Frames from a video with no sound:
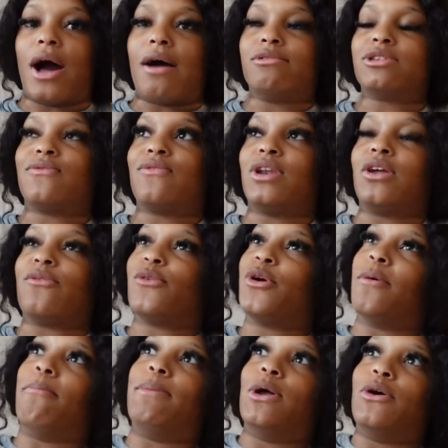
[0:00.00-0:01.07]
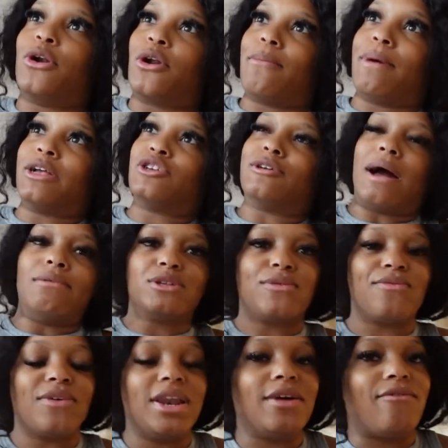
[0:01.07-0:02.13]
I was feeling real bloated on my trip. I was
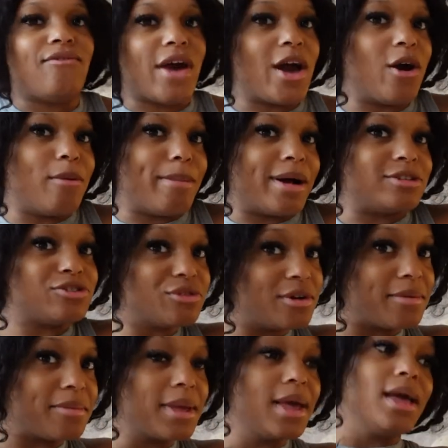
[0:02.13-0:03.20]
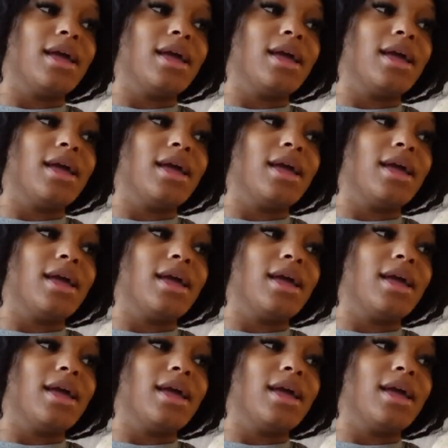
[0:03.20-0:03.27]
feeling fat on my trip.